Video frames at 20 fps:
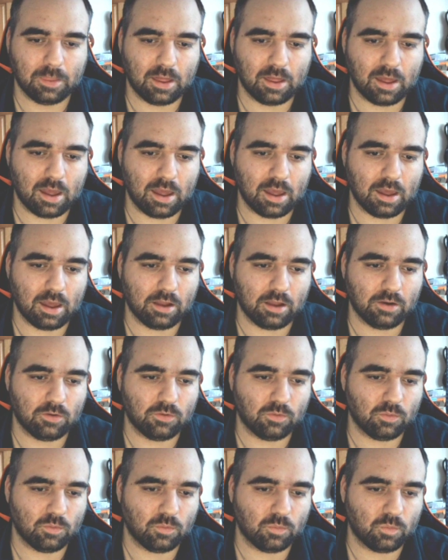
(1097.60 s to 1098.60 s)

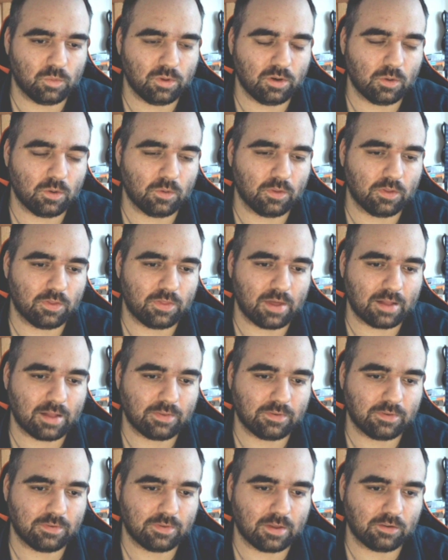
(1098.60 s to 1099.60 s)
And we know that
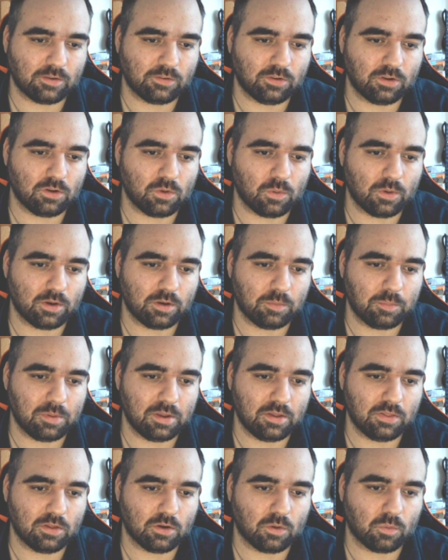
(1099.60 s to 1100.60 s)
that's essentially going to be
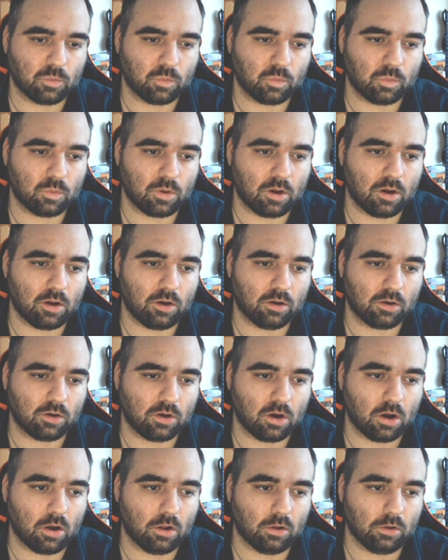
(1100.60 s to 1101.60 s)
their
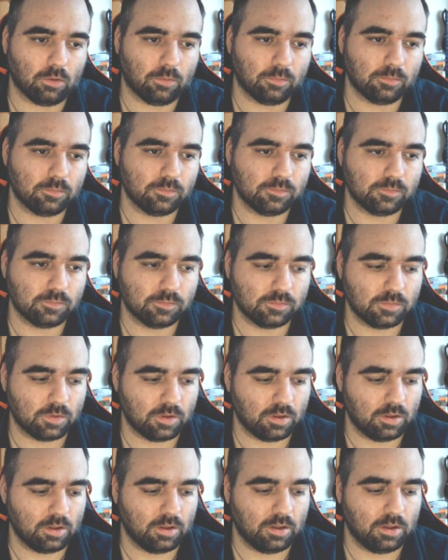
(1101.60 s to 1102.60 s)
goal,
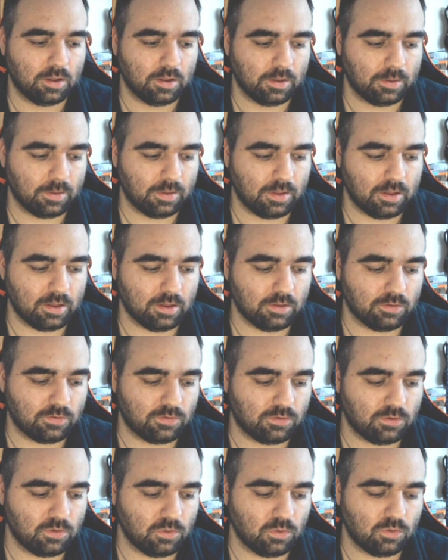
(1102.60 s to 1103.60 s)
is
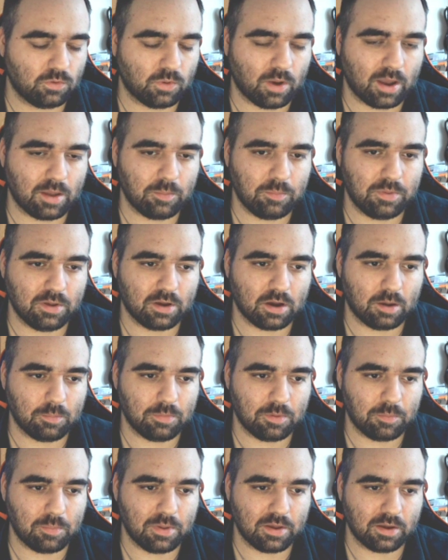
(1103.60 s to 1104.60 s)
to try and become
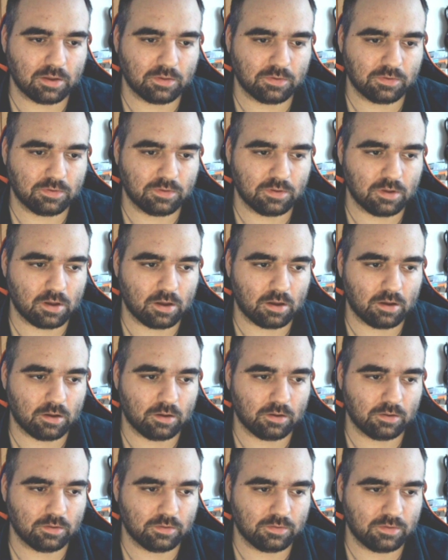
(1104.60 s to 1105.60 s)
the biggest
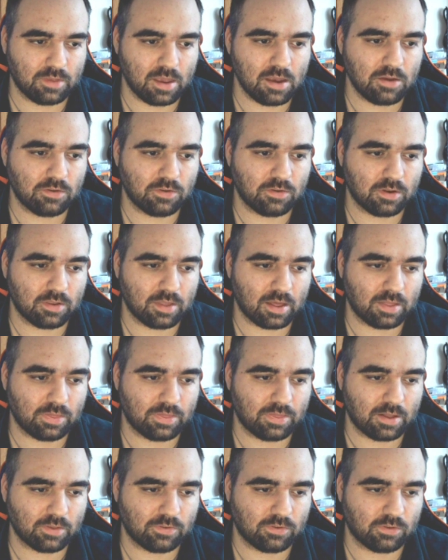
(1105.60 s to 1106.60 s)
station
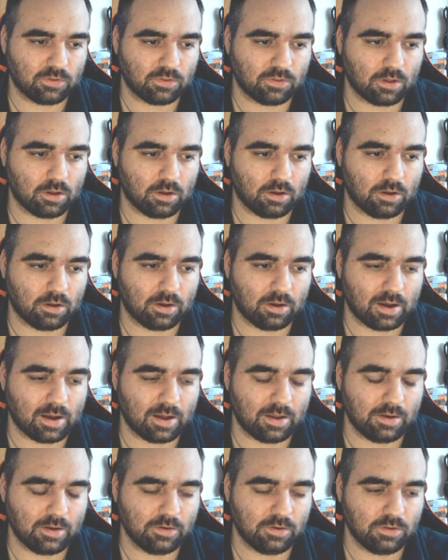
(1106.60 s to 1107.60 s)
that's
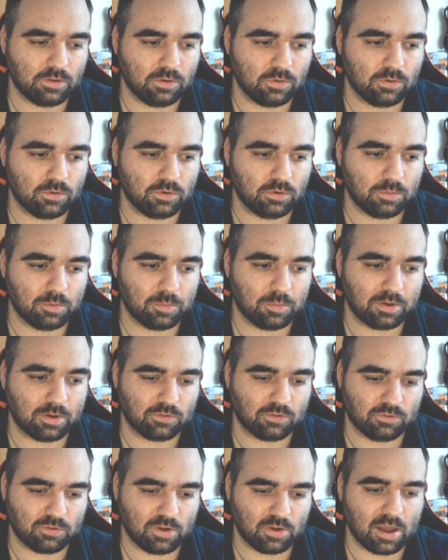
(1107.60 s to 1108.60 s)
on YouTube, the
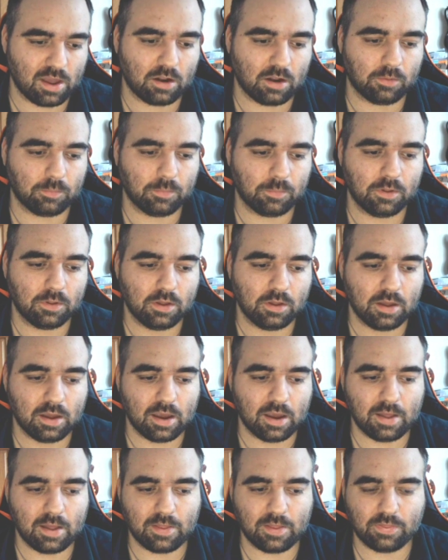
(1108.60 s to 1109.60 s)
biggest channel,
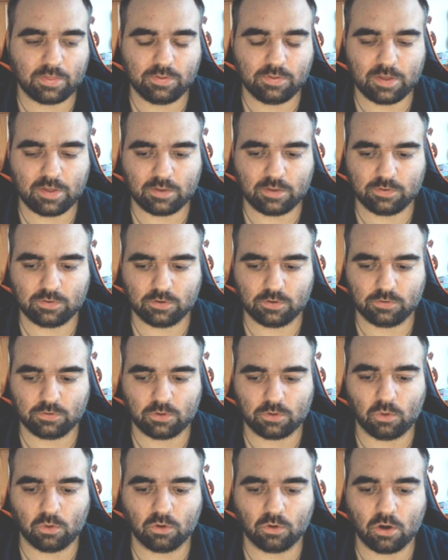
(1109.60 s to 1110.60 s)
and that's their
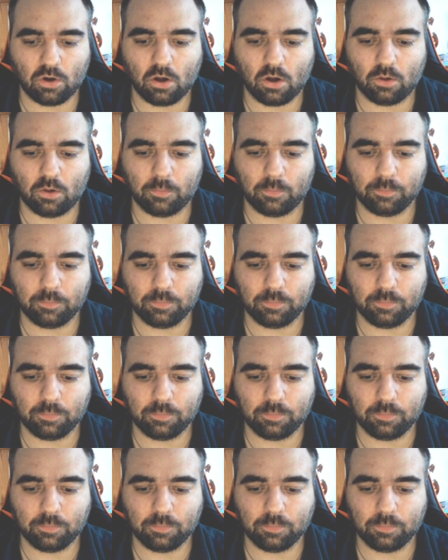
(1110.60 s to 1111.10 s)
sole goal.